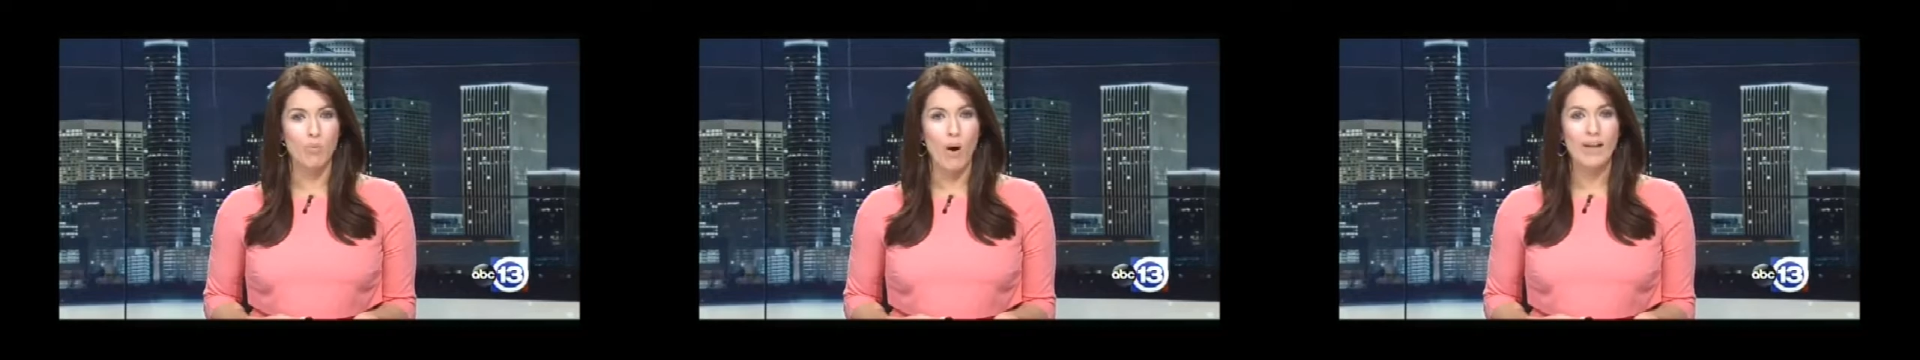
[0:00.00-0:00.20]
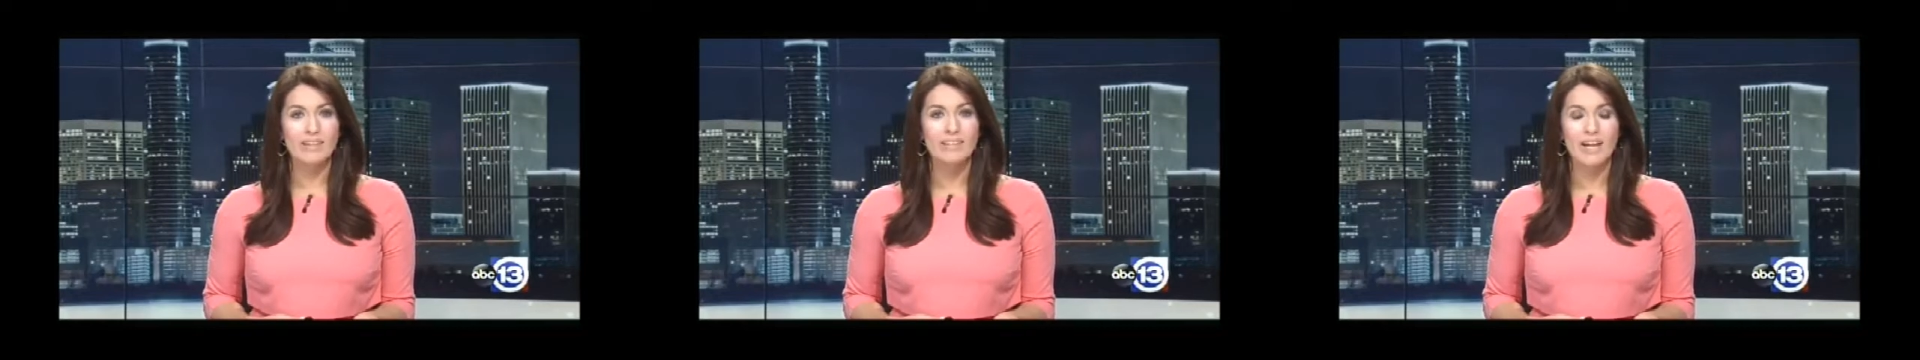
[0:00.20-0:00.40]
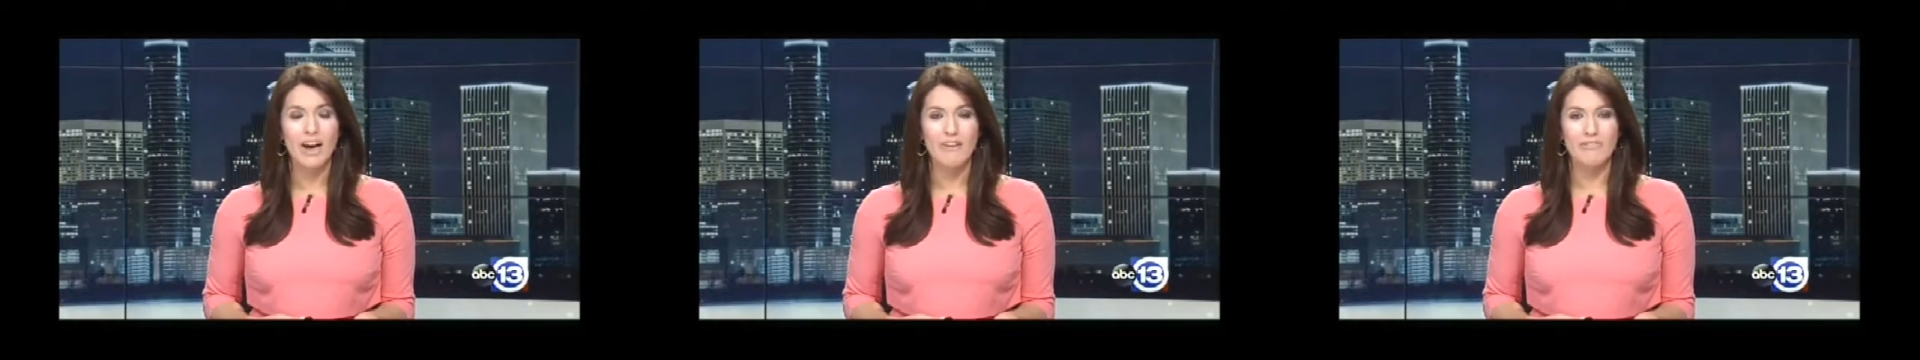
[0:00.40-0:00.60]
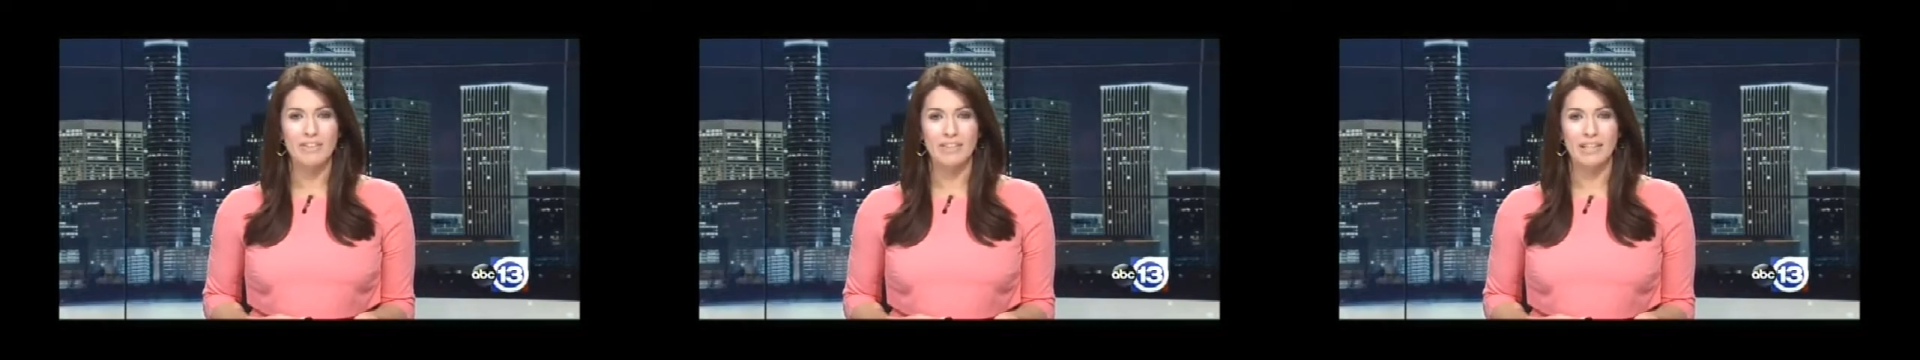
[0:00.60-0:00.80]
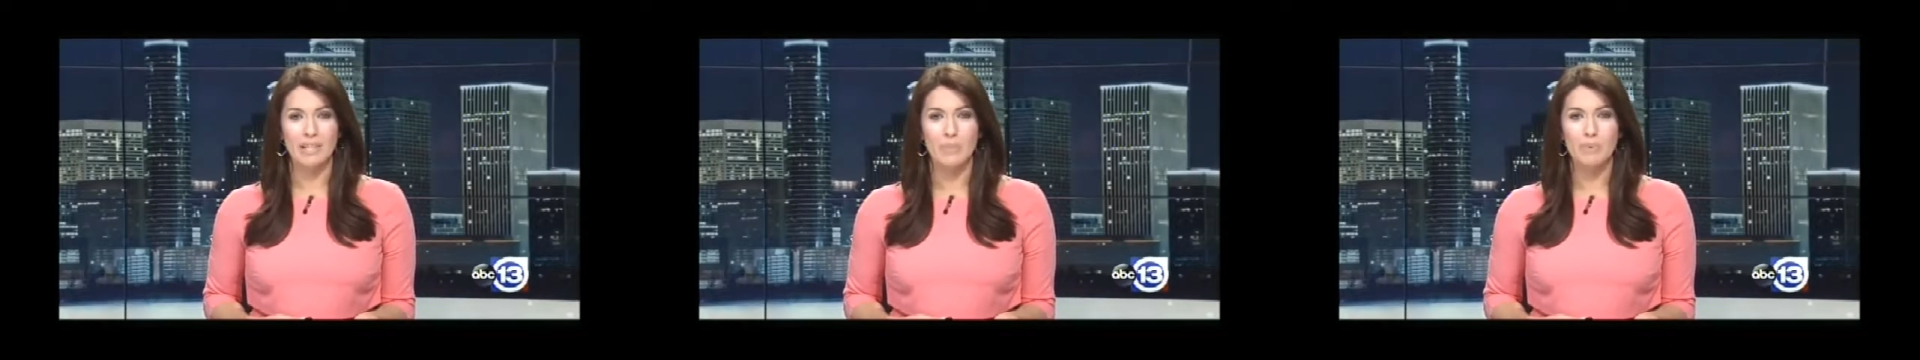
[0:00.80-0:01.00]
well enough
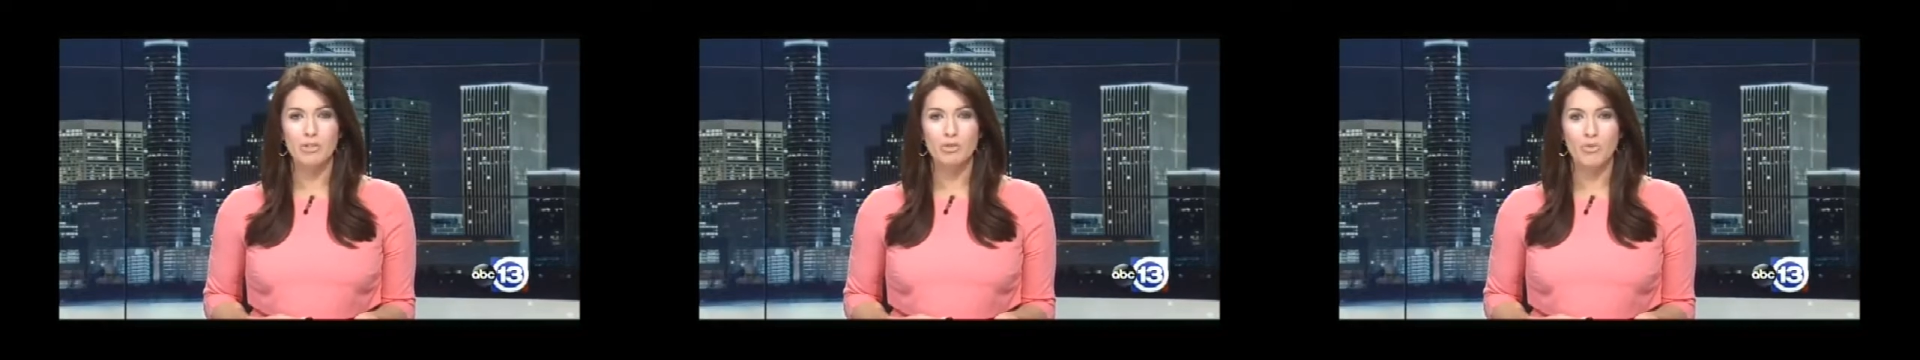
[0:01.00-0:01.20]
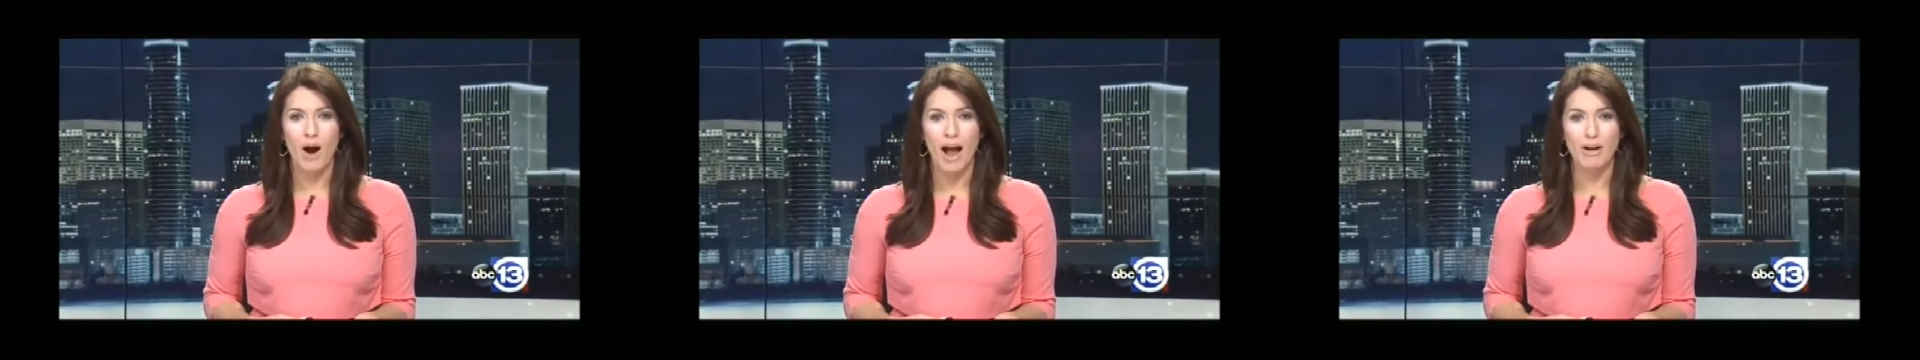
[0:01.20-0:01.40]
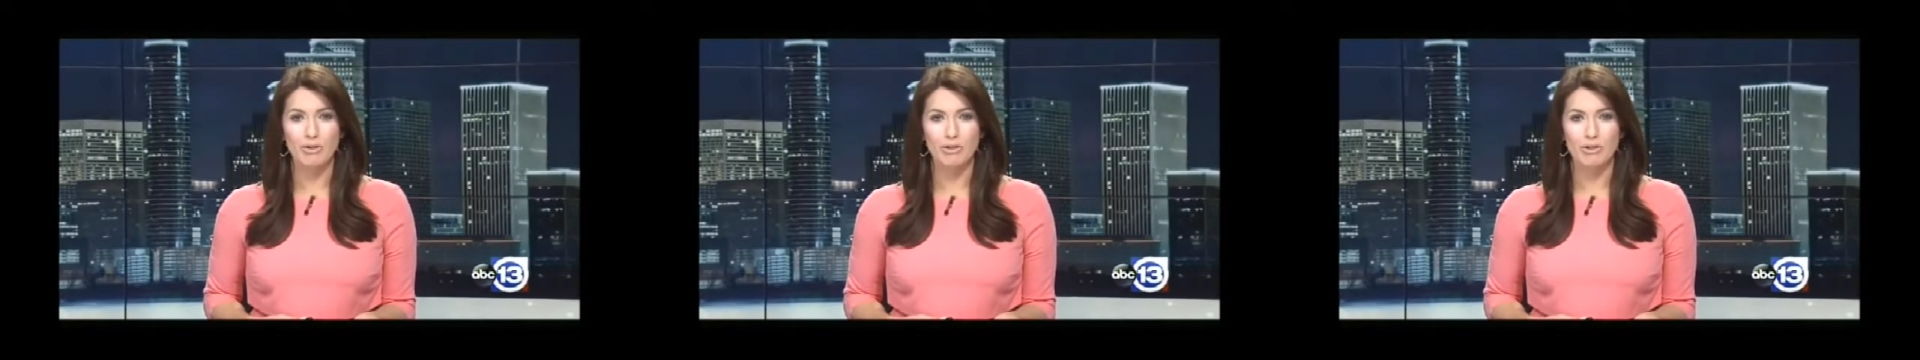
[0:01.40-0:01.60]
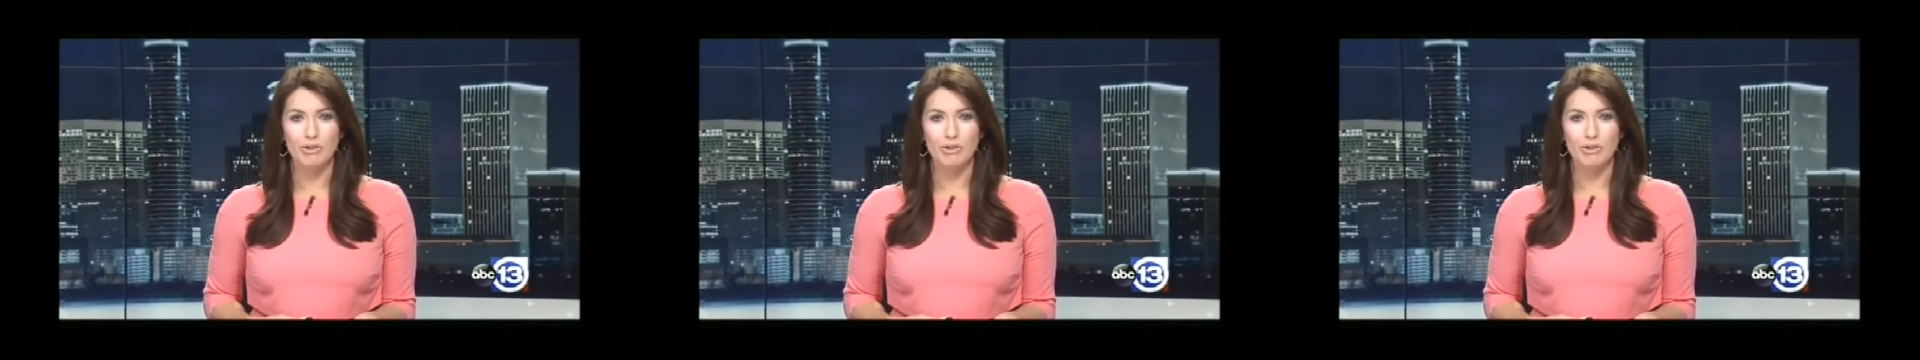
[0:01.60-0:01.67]
at the Olympic trials